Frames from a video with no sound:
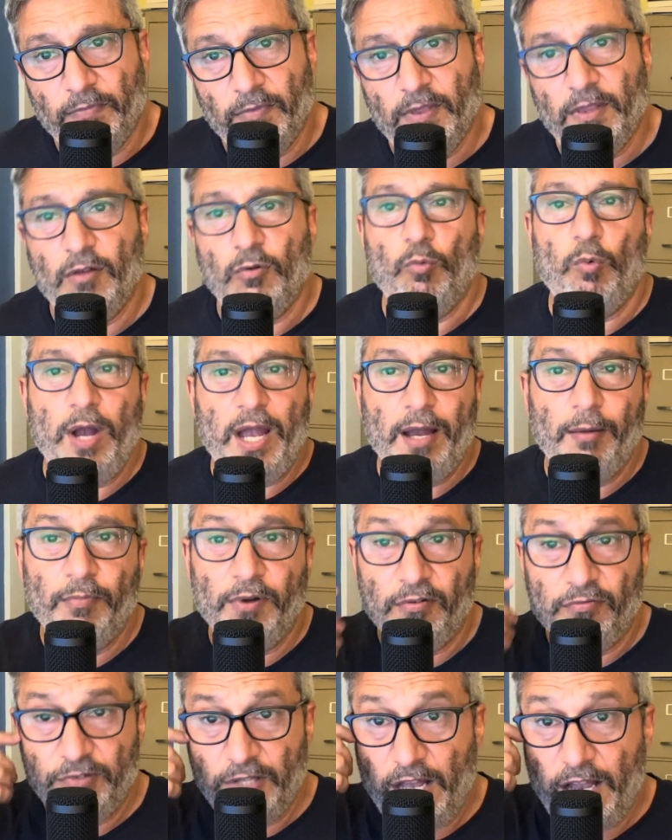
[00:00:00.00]
web
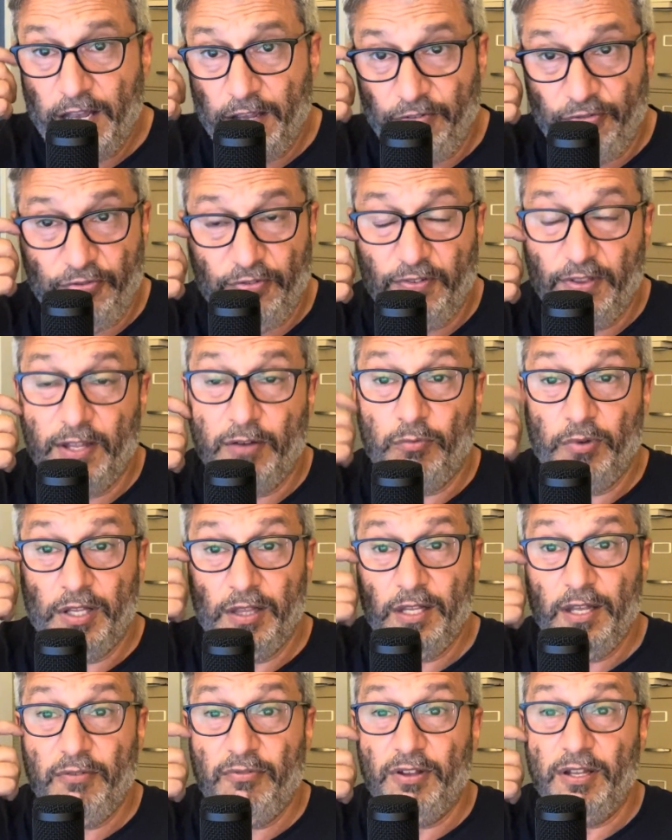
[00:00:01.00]
of life that we
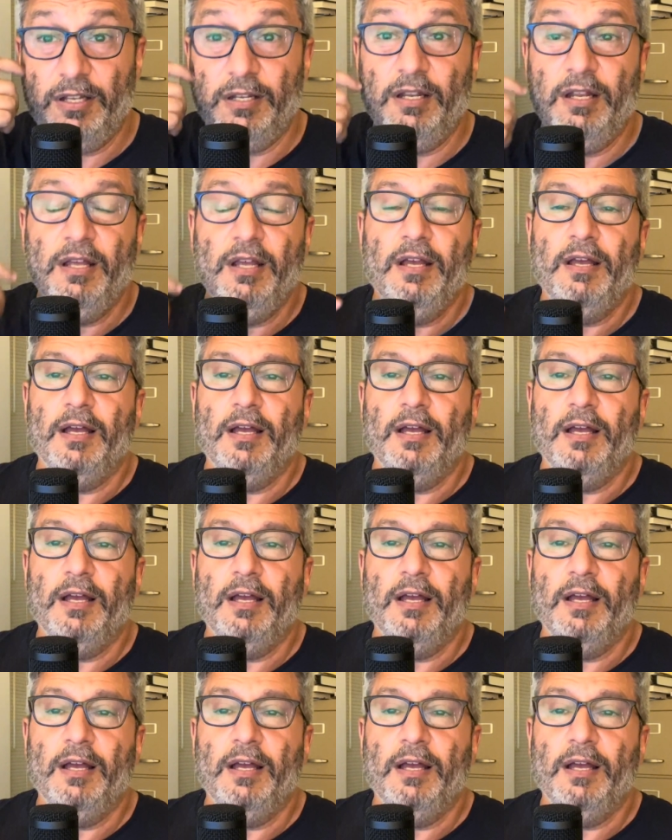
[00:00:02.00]
live in.